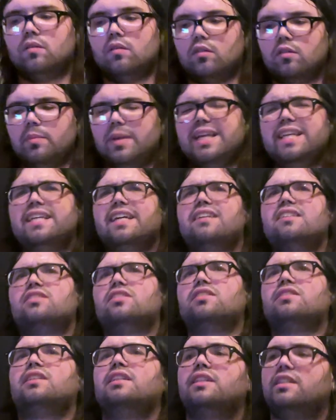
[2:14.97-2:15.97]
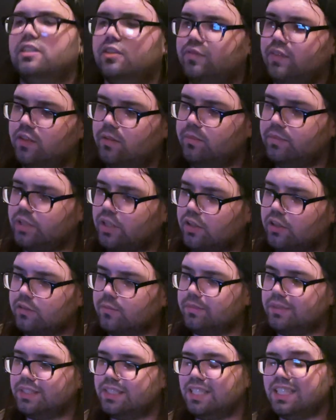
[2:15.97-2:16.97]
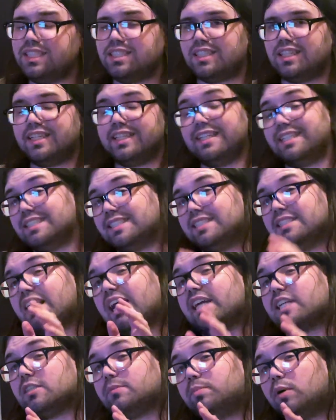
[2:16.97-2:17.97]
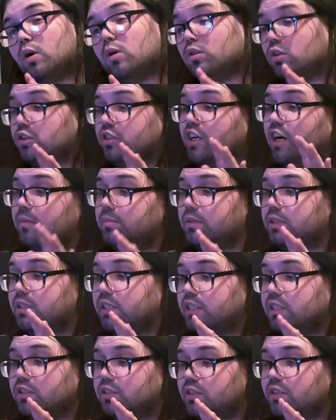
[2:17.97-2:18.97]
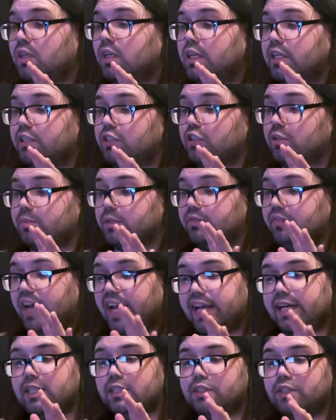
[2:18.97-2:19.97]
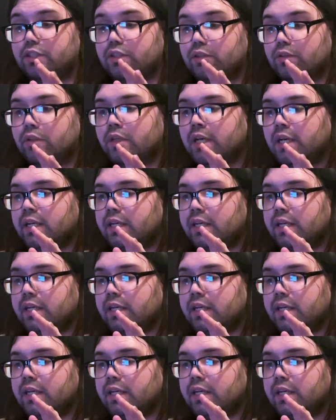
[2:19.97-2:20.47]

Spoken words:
The main characters in these films are essentially exact polar opposites in terms of attitude,